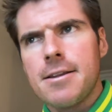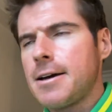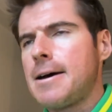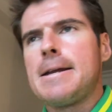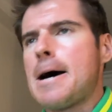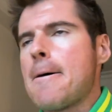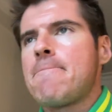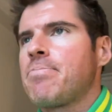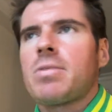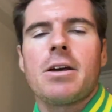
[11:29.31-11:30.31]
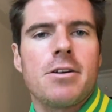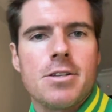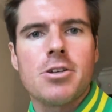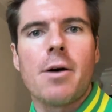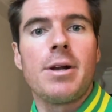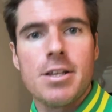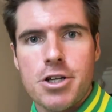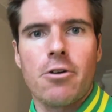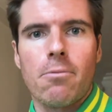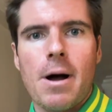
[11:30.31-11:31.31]
They go, no, because it's open to the
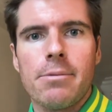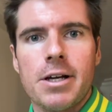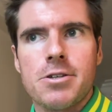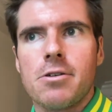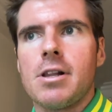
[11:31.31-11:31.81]
general public too.